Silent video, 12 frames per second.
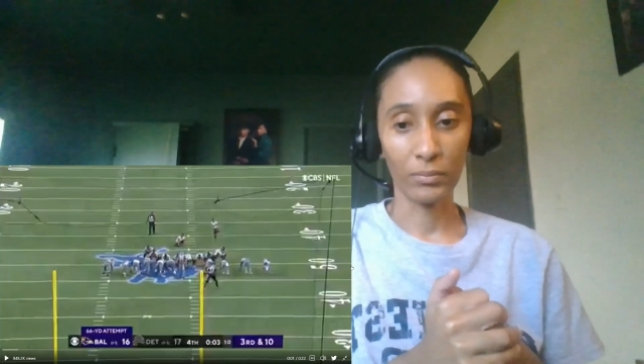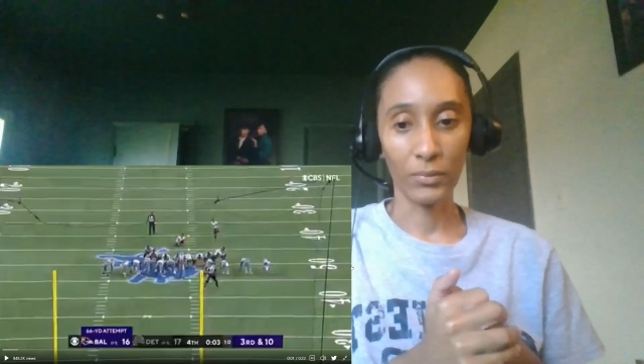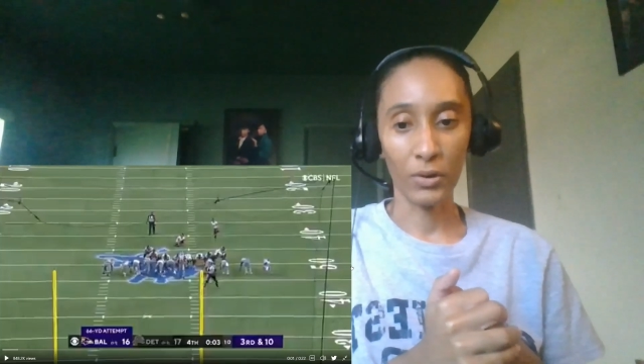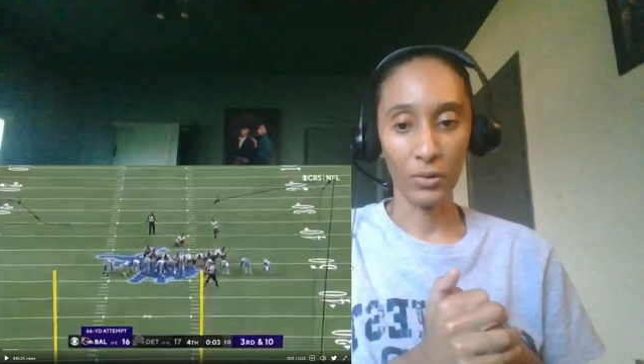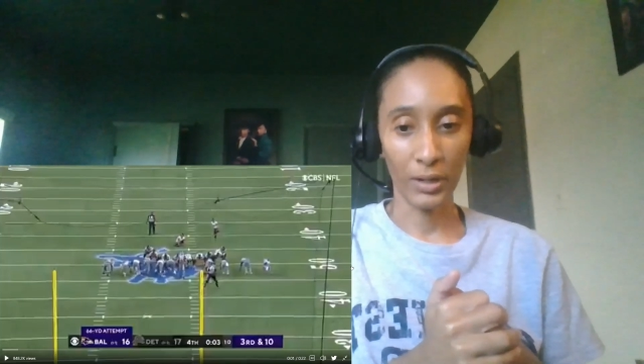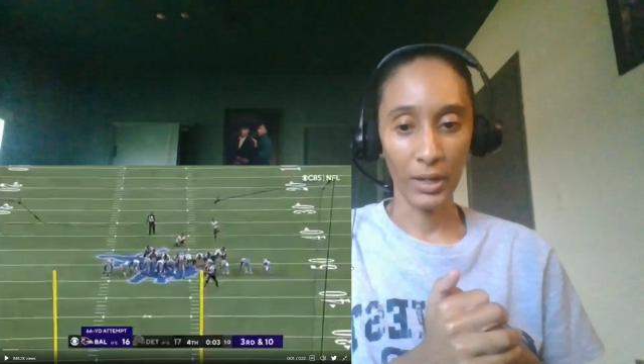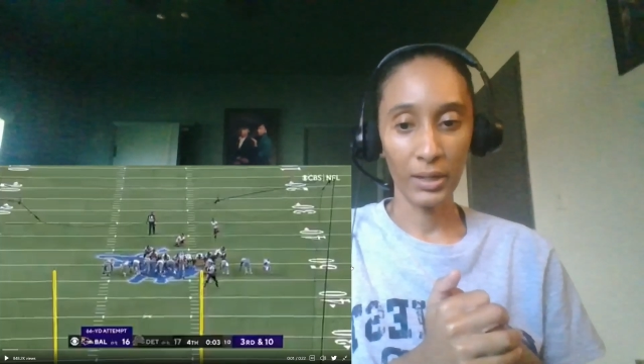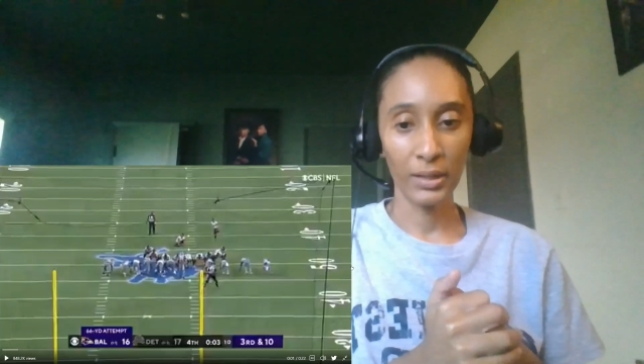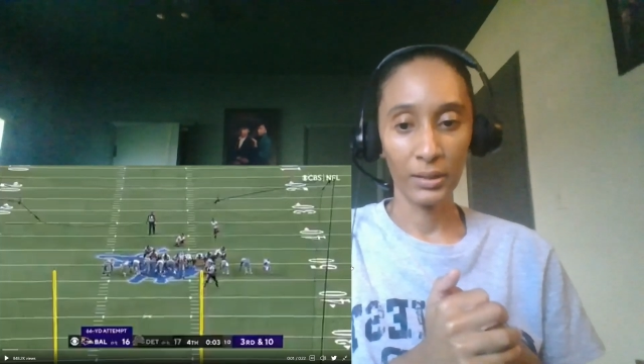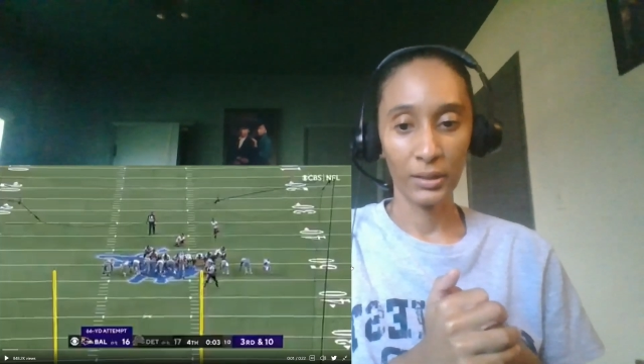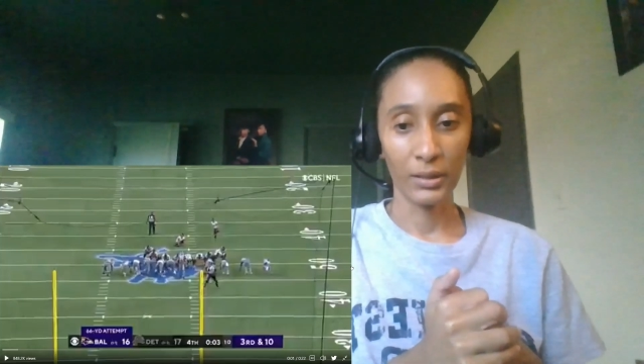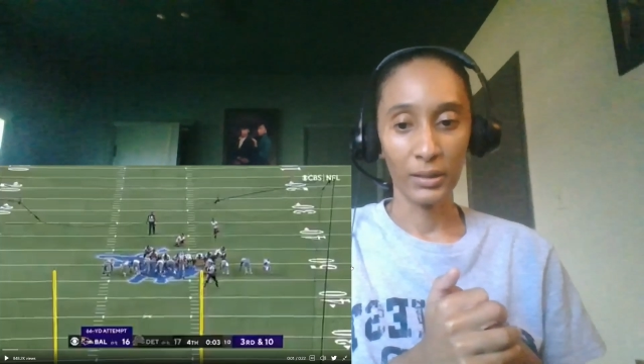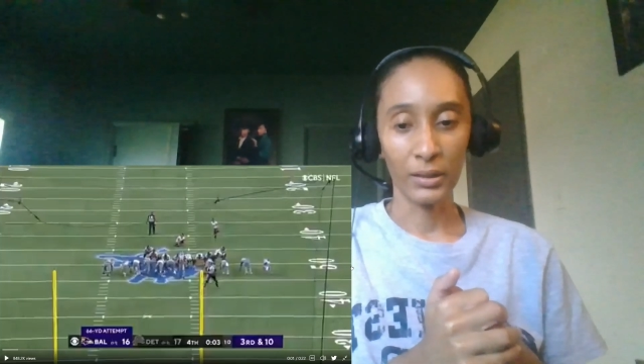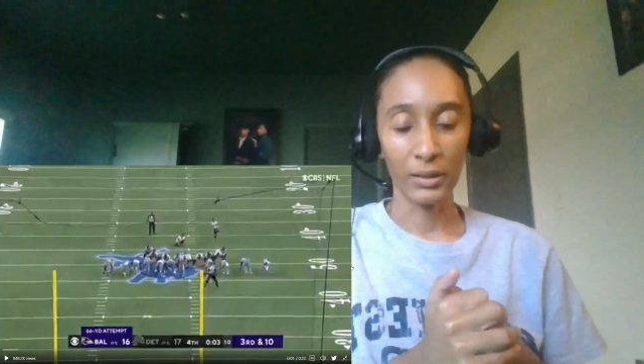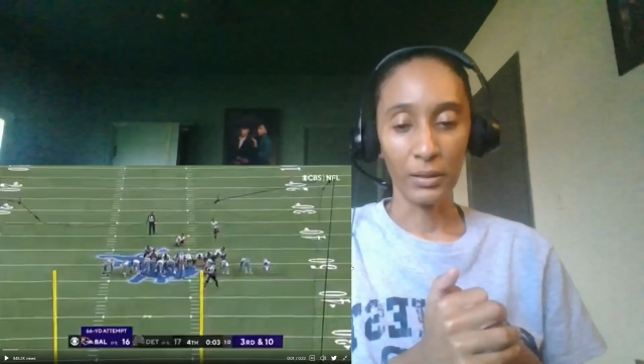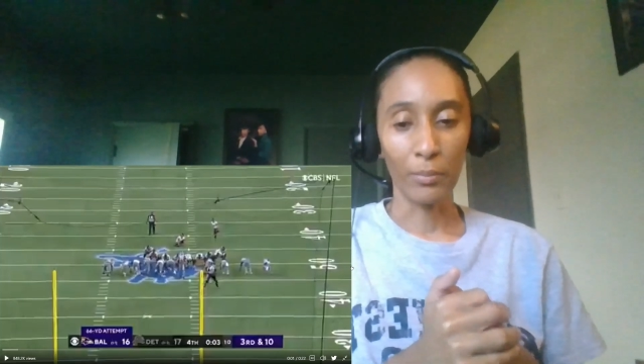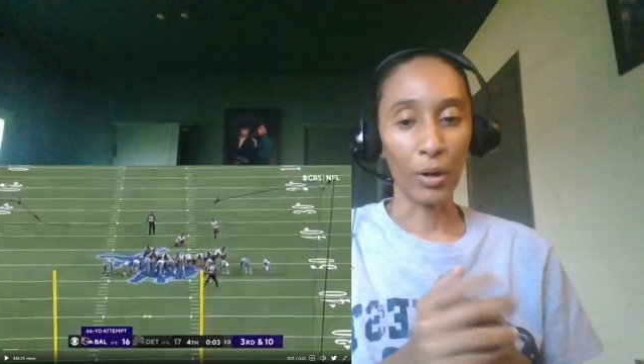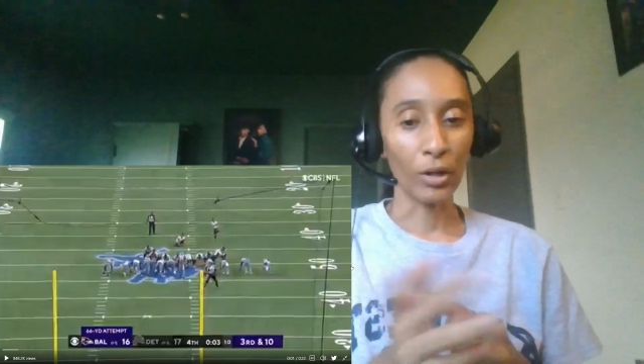Okay,
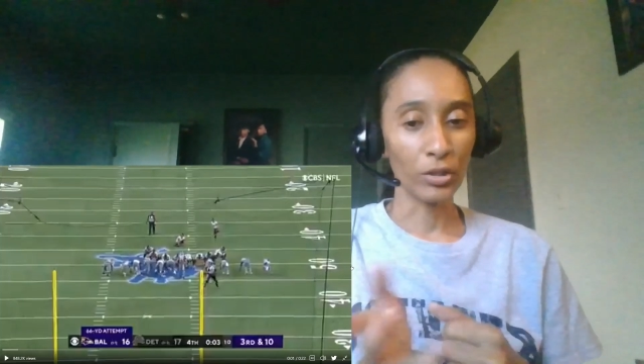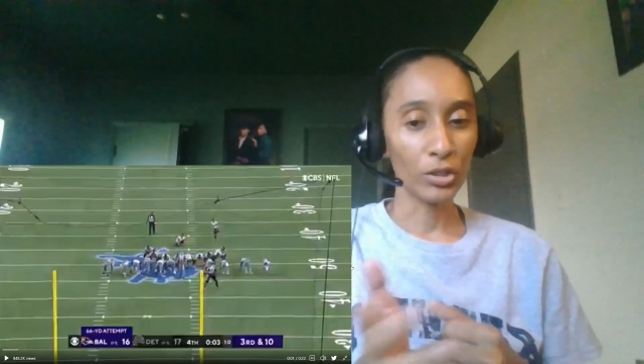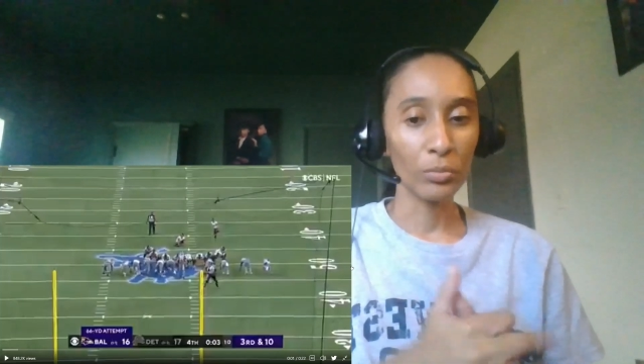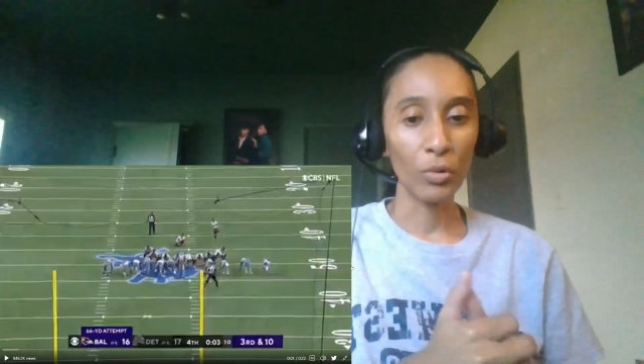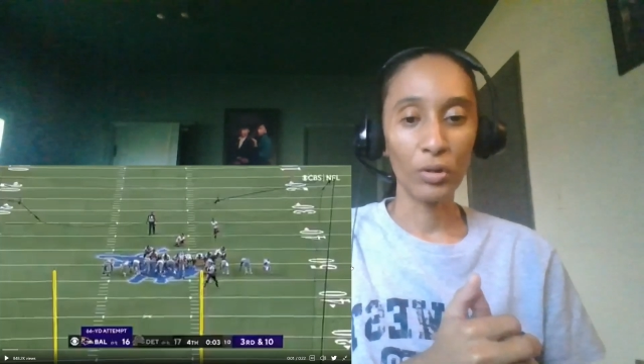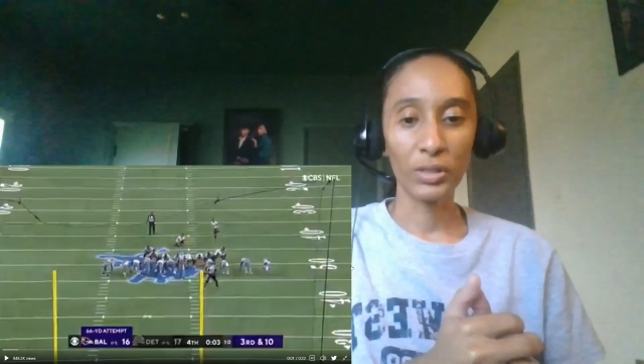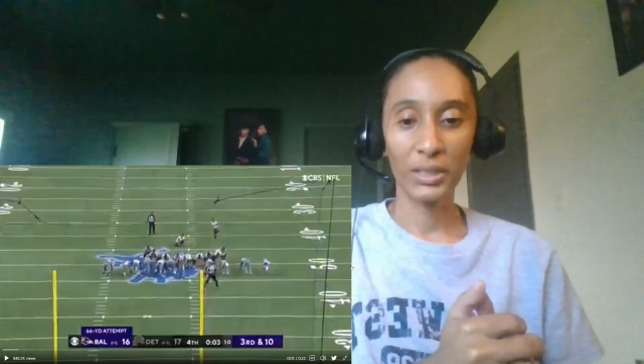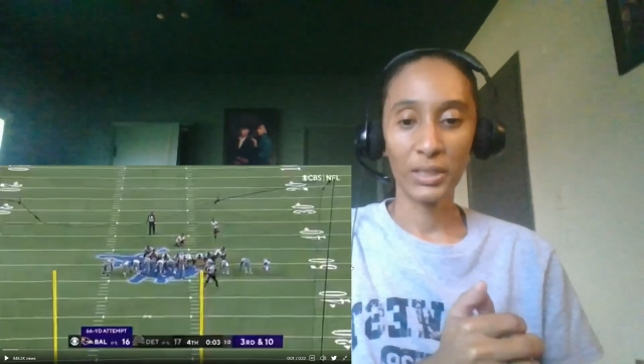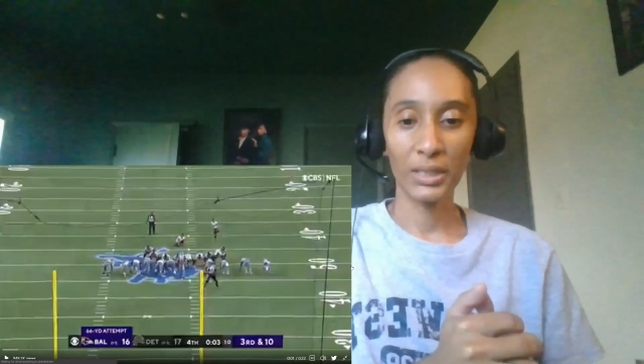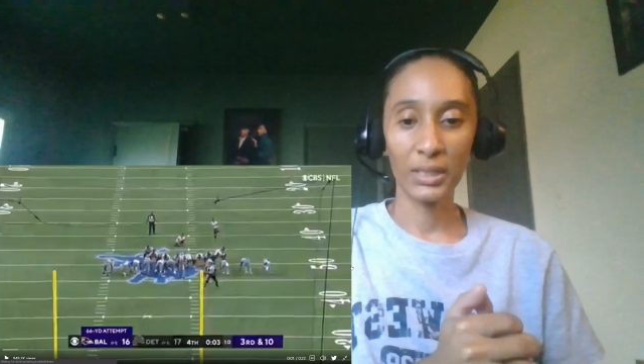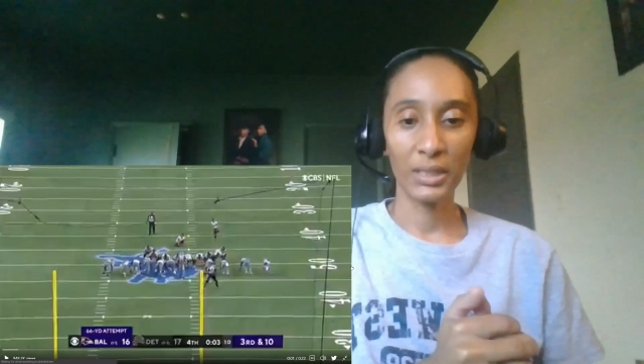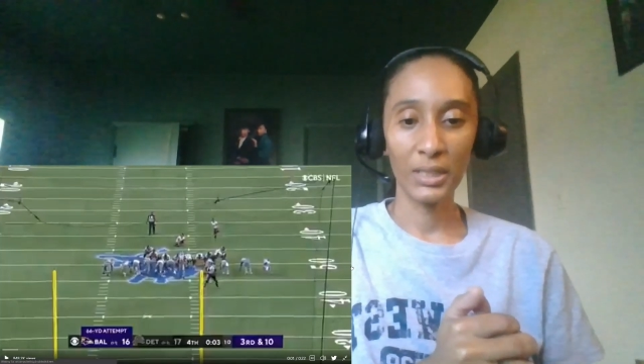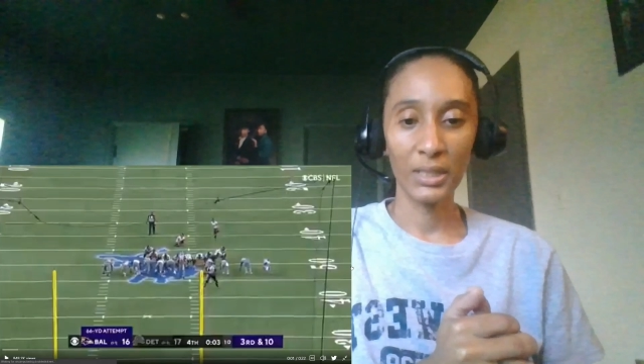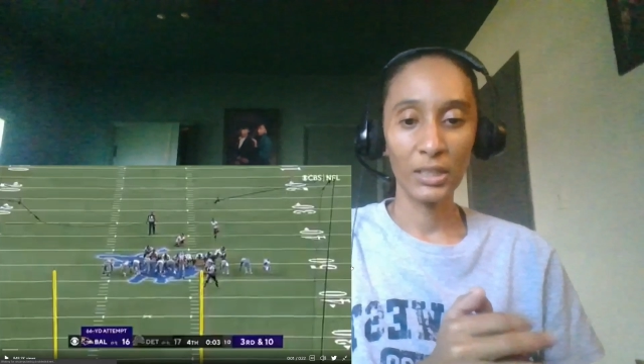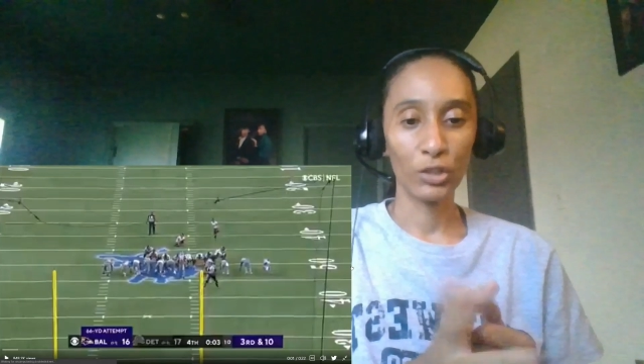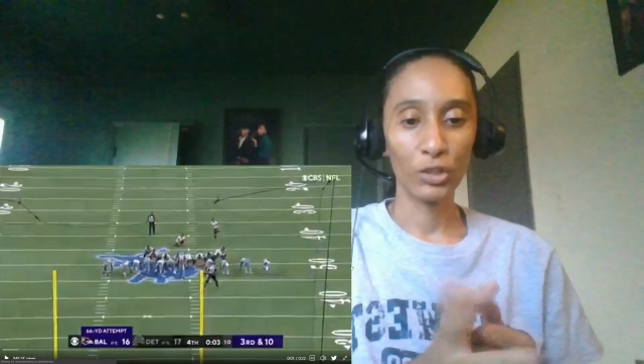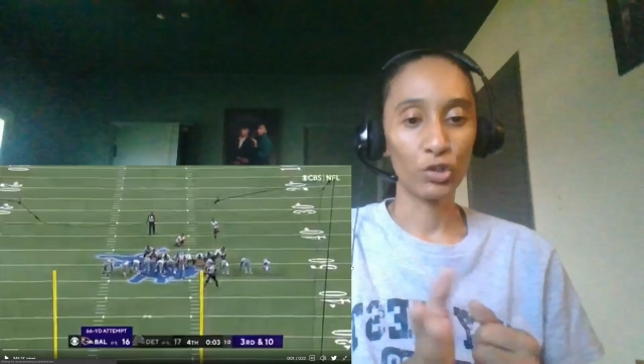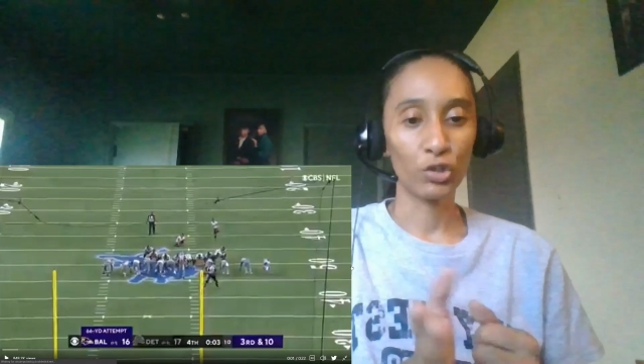Baltimore 16,
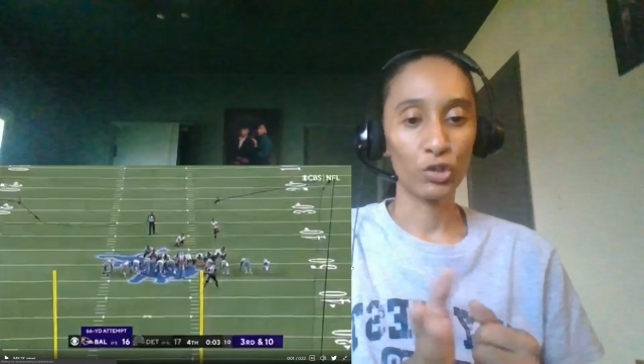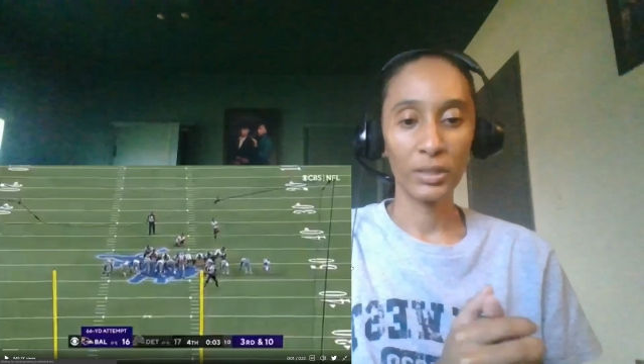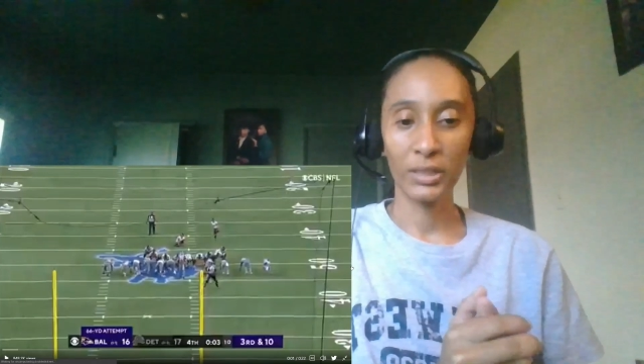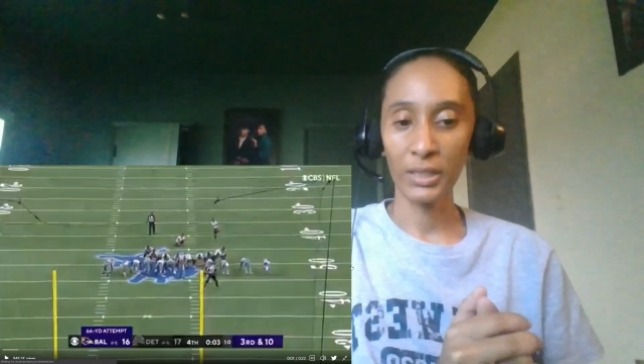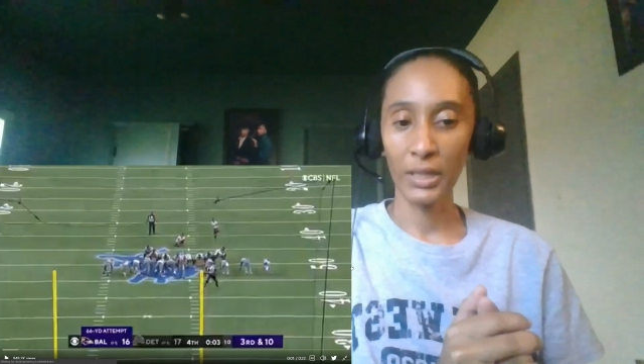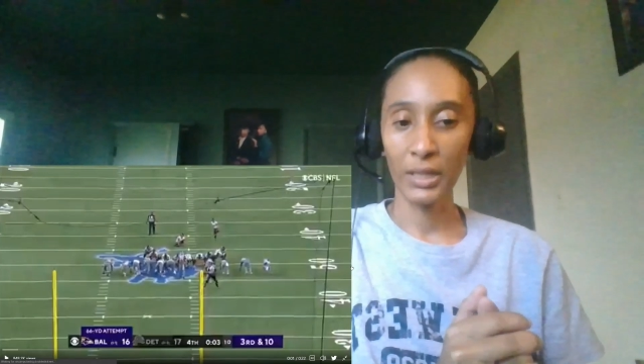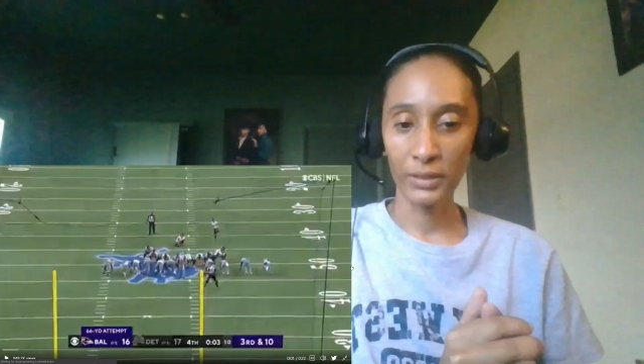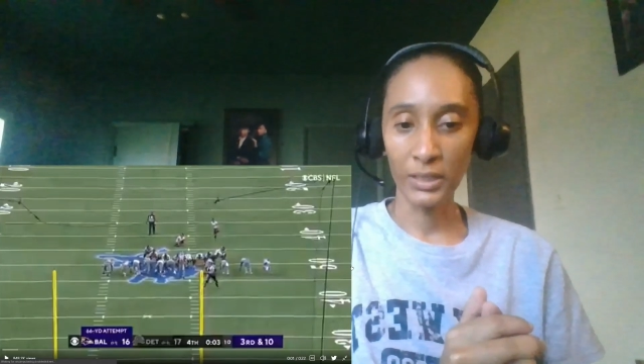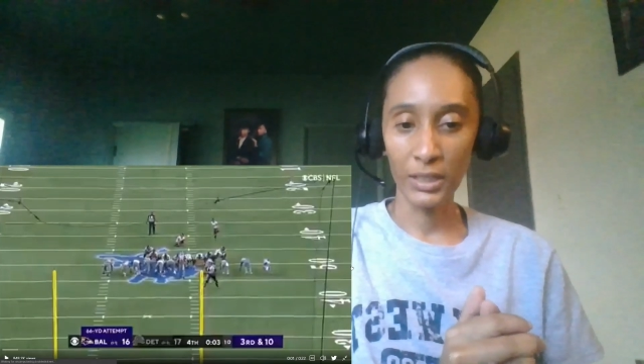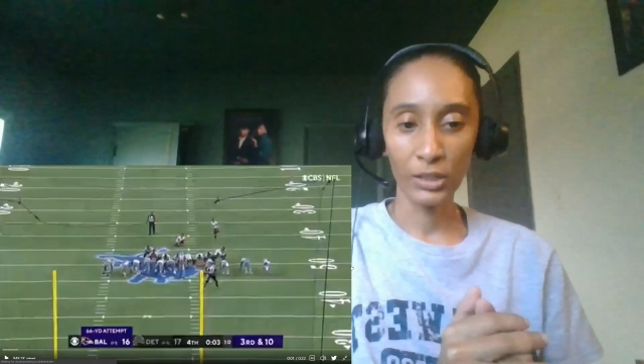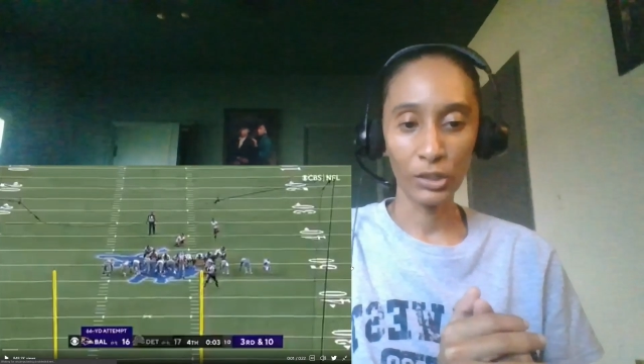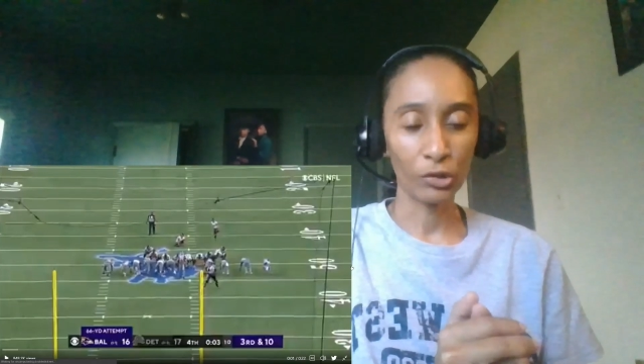Detroit 17,